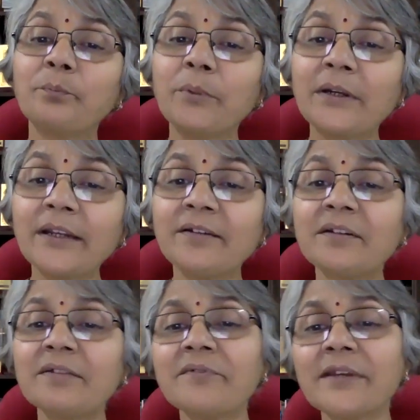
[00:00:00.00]

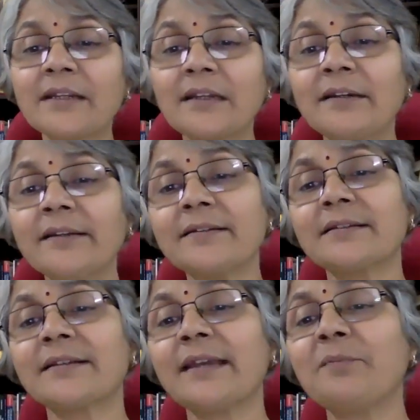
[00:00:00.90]
predictive
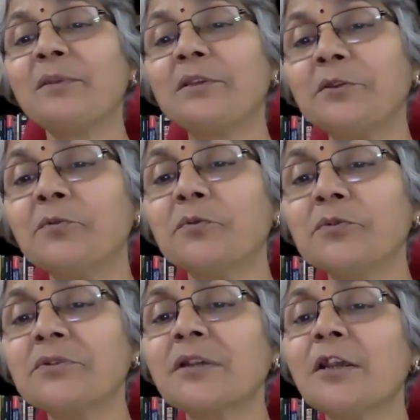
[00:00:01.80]
analytics can be
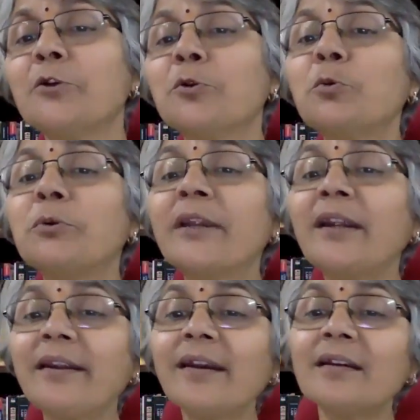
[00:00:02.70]
used to
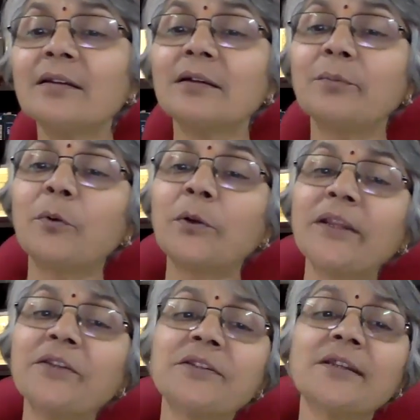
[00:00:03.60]
detect
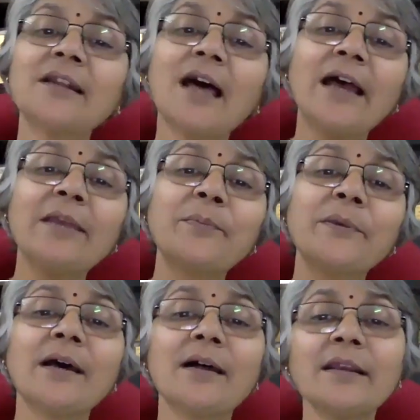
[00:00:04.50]
potential
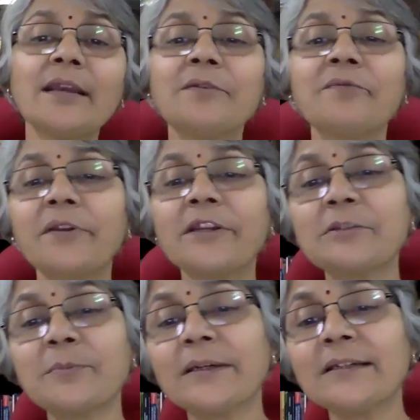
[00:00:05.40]
IPR
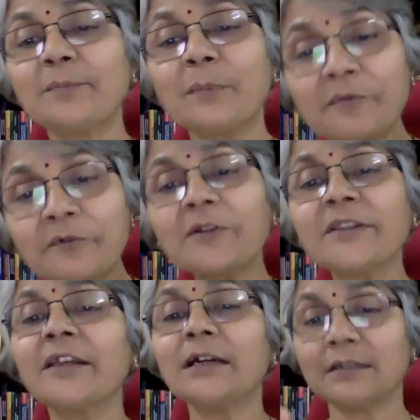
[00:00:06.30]
infringements before
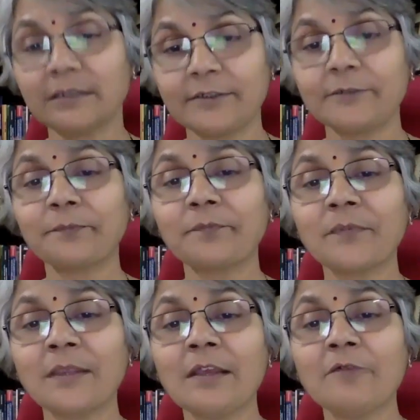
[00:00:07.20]
they occur.
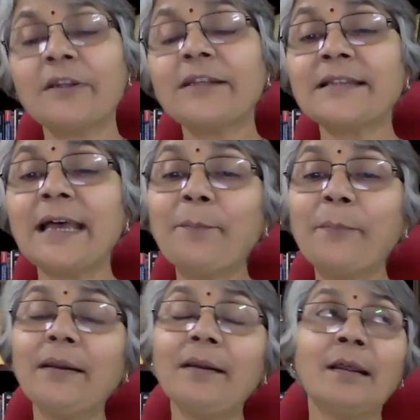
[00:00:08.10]
For
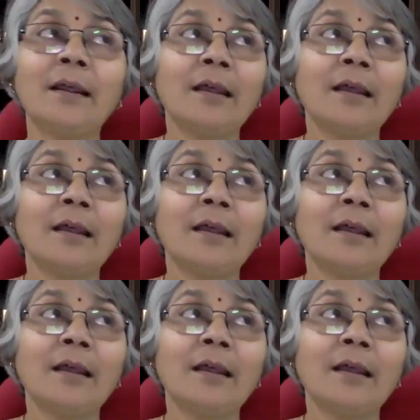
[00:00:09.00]
example,